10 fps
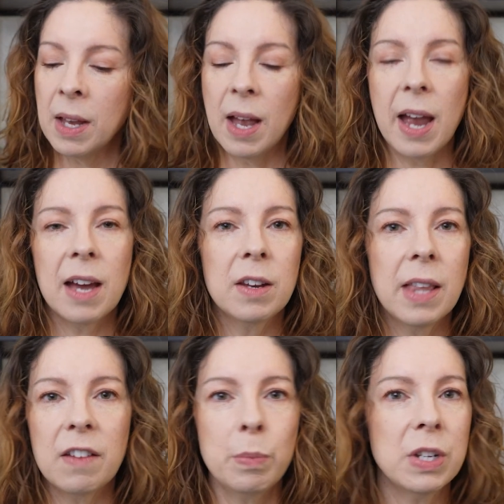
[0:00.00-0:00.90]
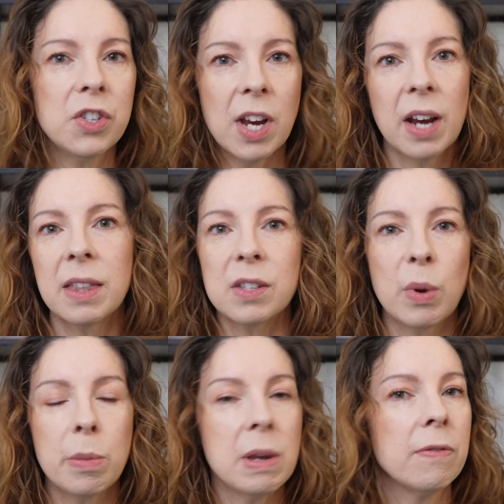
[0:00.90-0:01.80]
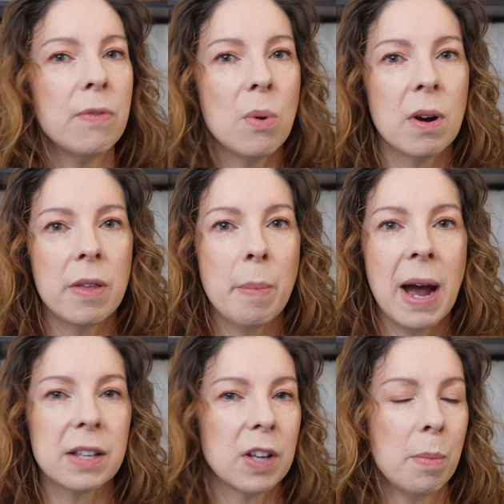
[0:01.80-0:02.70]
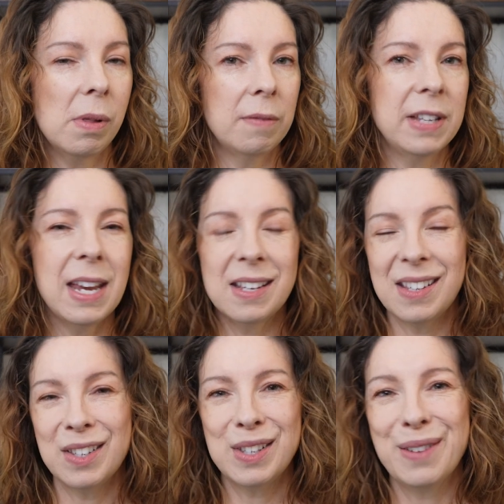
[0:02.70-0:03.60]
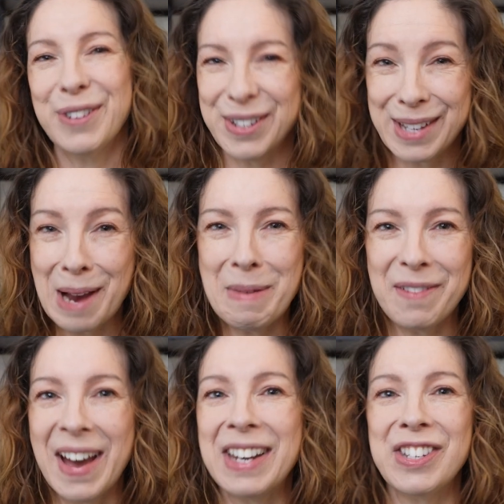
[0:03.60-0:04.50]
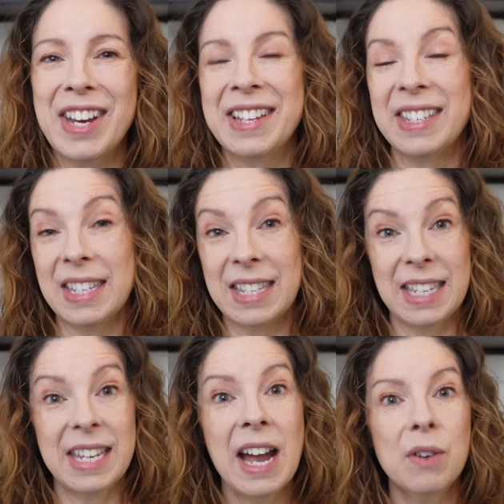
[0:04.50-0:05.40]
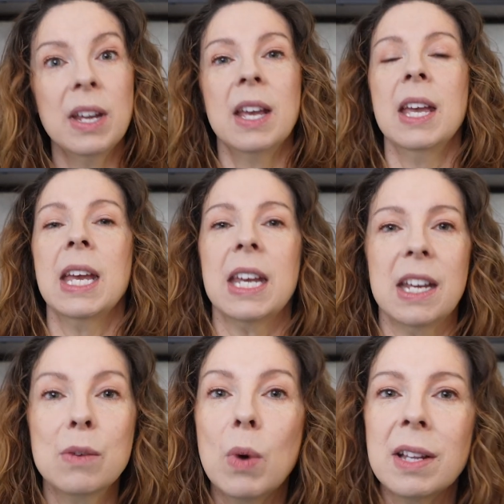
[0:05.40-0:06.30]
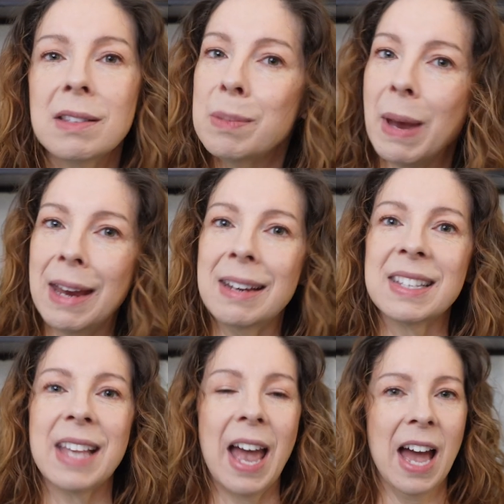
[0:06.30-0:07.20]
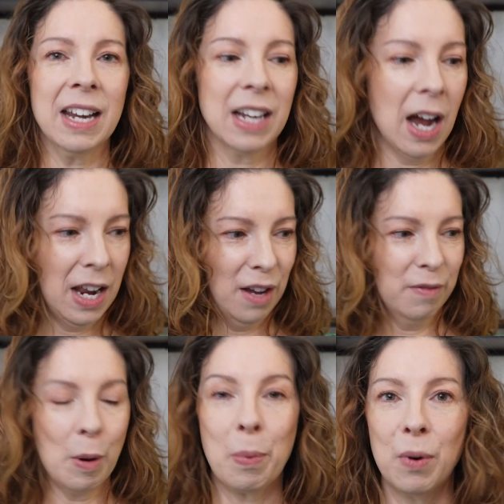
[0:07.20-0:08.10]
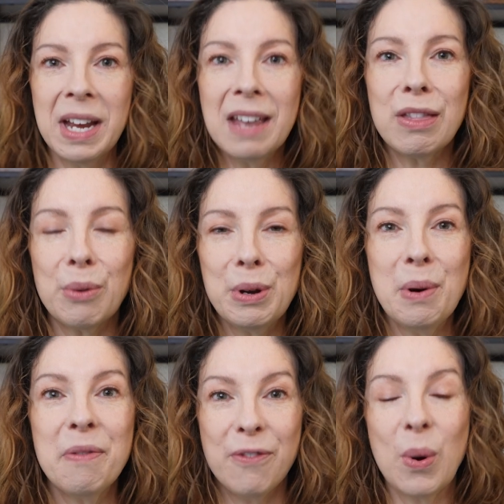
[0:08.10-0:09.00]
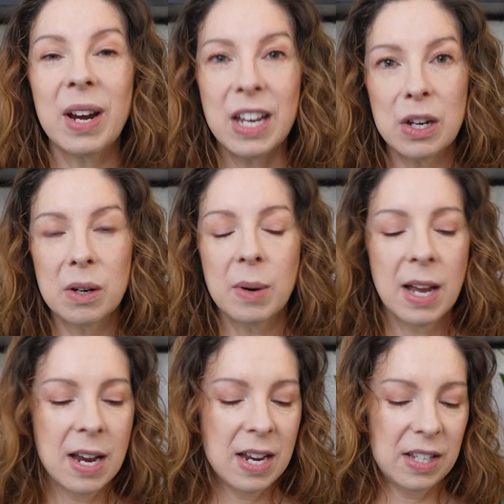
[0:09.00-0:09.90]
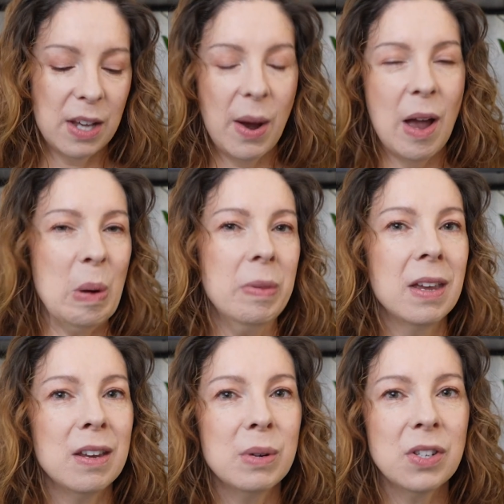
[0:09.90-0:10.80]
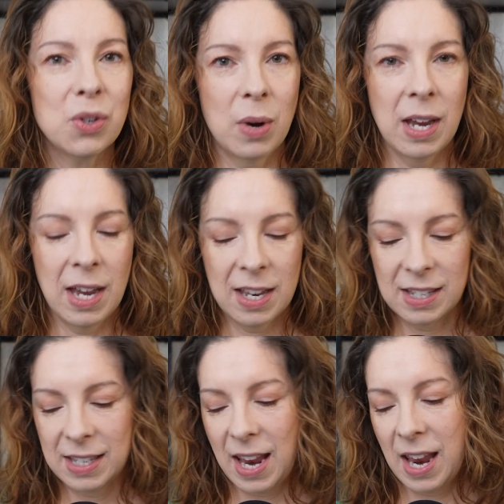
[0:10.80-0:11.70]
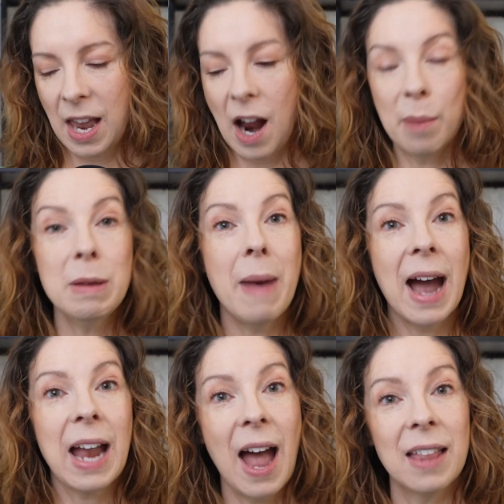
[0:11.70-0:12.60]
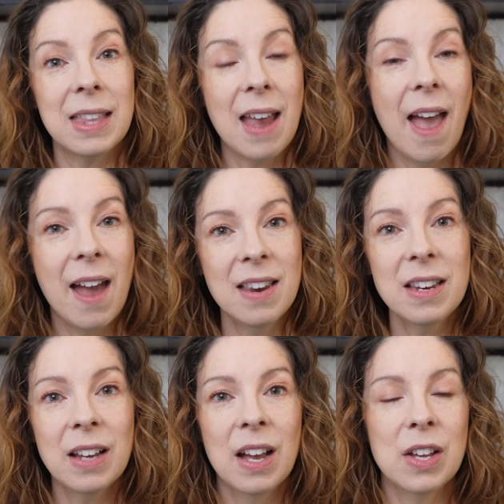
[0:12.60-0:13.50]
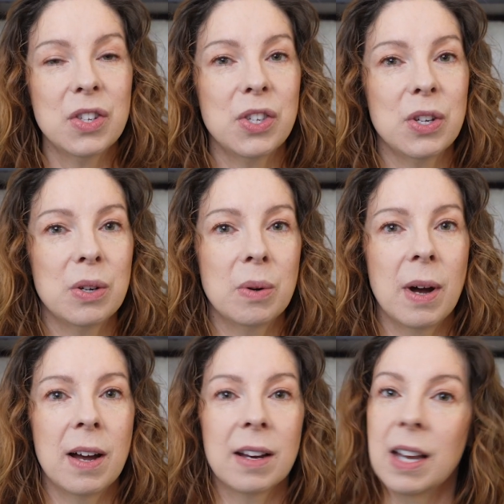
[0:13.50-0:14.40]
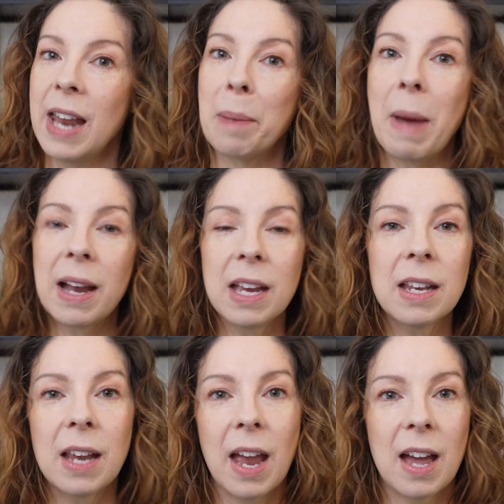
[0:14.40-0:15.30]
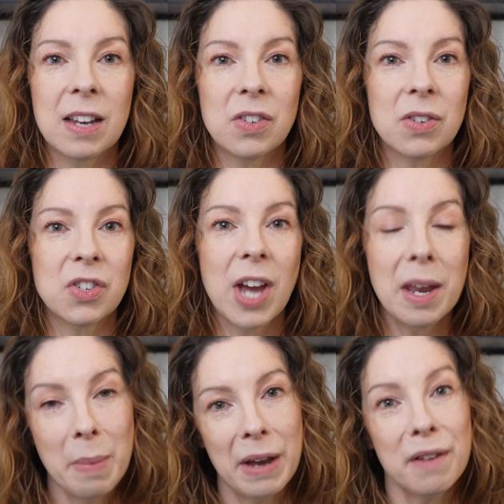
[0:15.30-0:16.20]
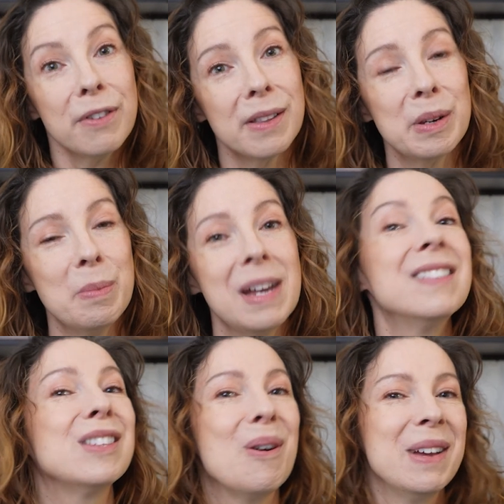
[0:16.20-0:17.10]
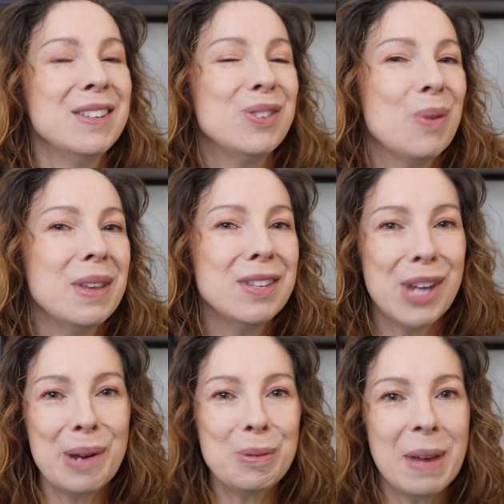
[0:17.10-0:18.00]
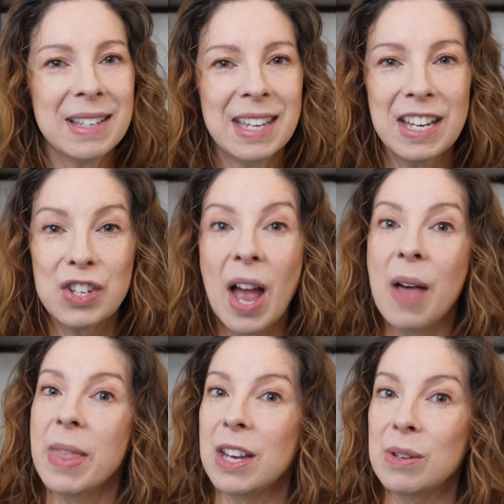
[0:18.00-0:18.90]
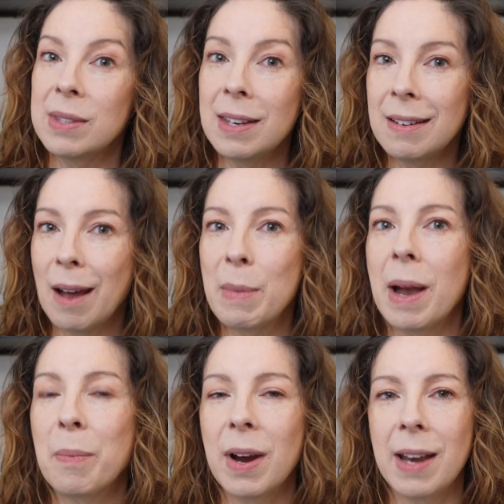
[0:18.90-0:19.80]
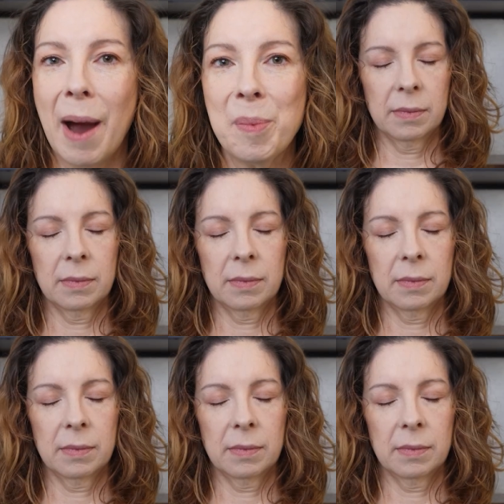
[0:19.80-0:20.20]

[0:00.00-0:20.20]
And they've been sharing this with me for the past couple of days. This is the first time I've had a chance to sit down in one space and kind of bring it through for you. So I hope that you enjoy it. And I'll be back at the end to connect back in and chat about it for a little bit. So enjoy the channeled message that you see coming up right now.